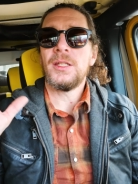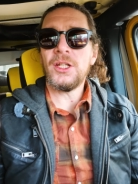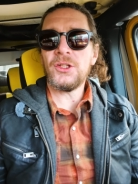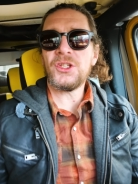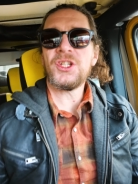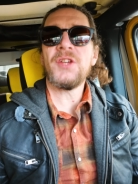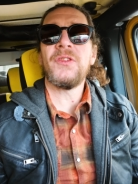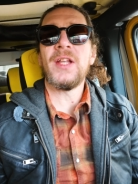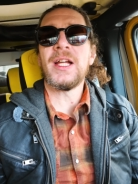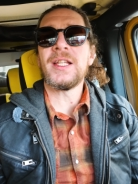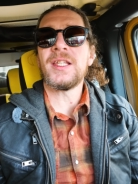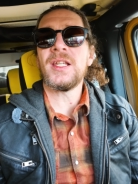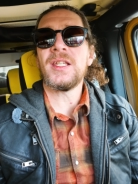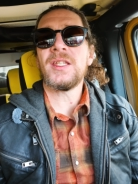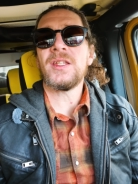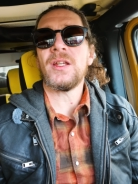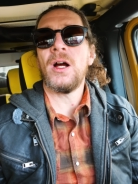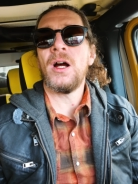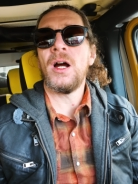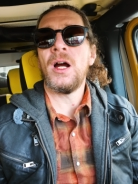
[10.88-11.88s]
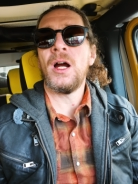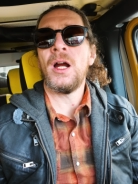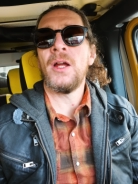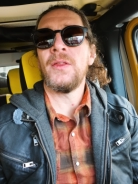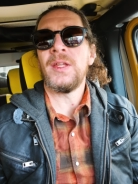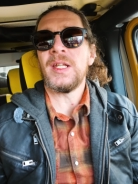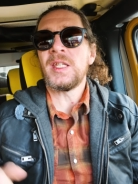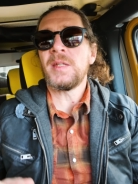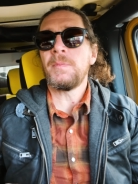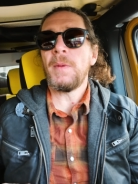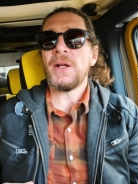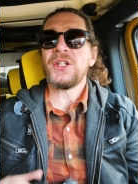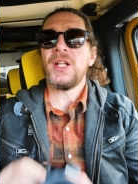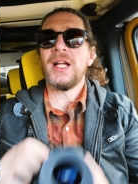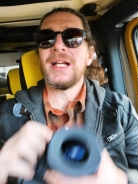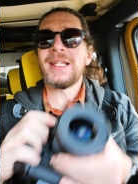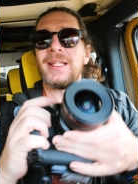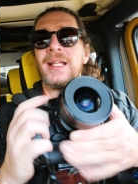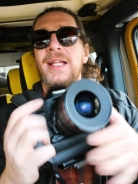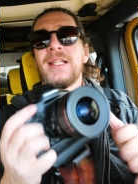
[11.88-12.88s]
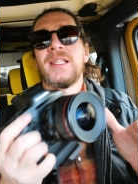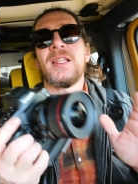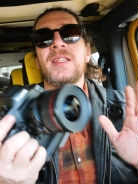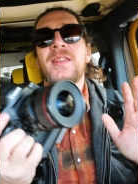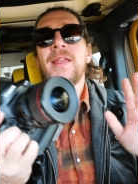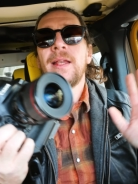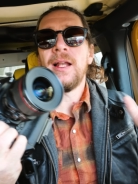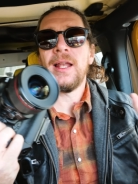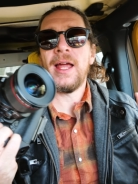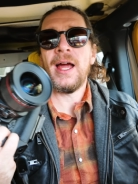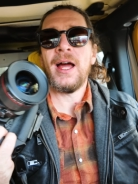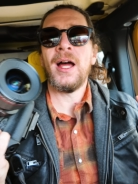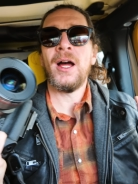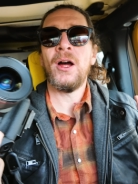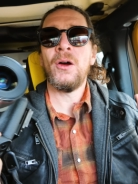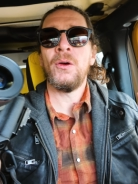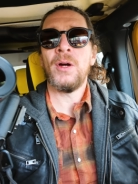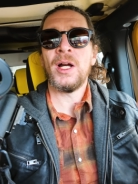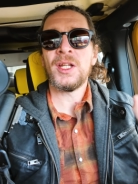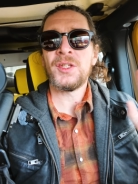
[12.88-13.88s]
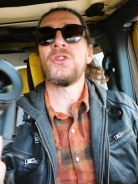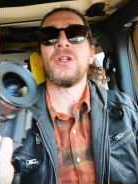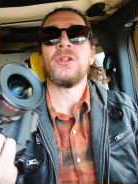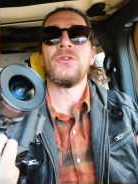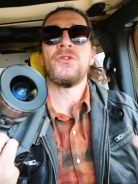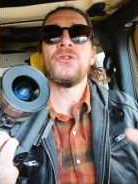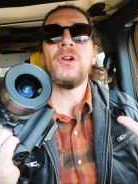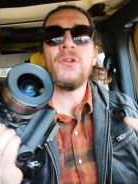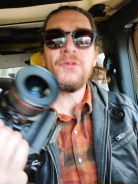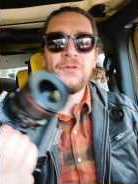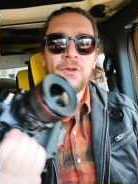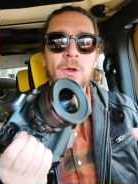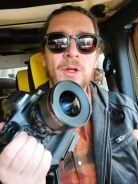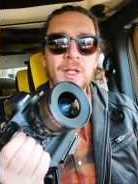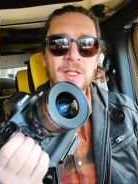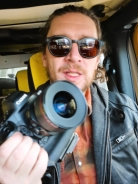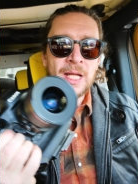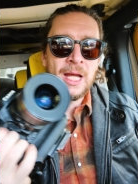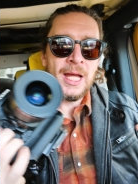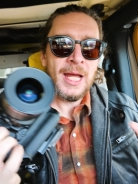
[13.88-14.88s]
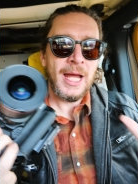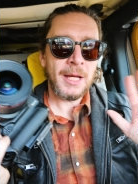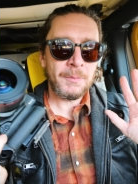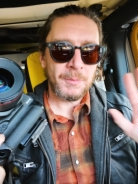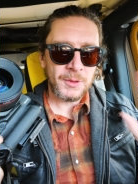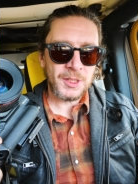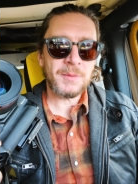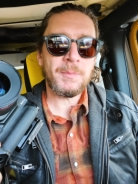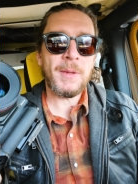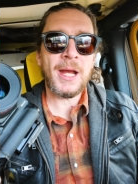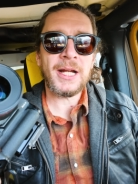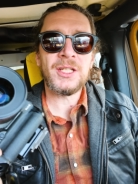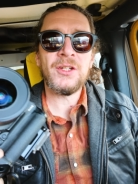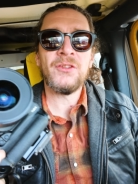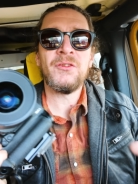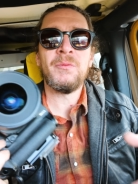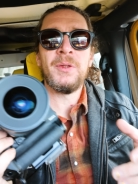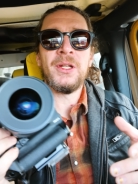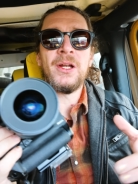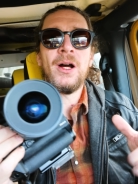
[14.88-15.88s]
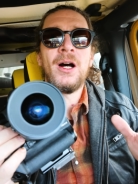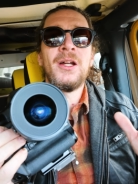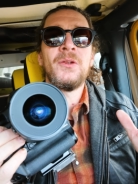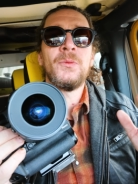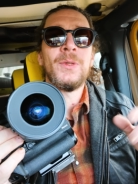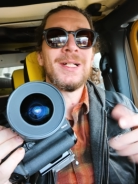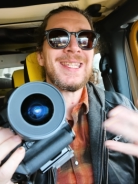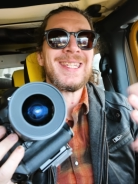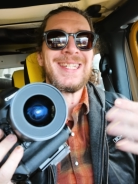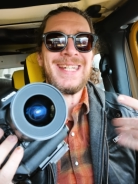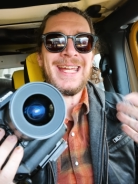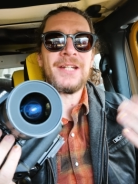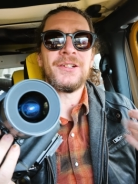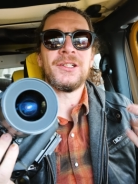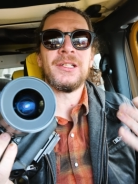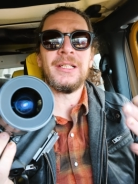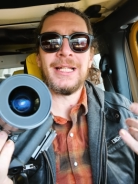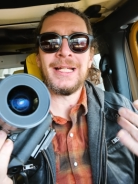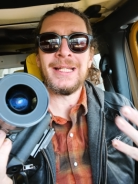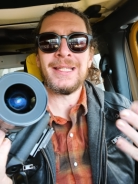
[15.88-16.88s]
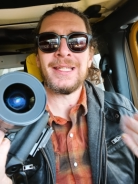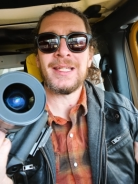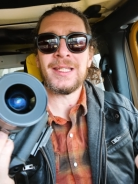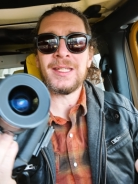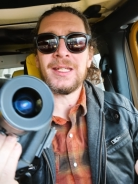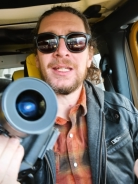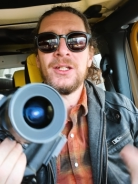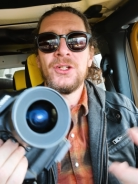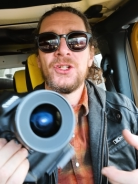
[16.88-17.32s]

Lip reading: Tilt-shift lenses are these specialized lenses that allow us to control focus and perspective beyond what standard lenses can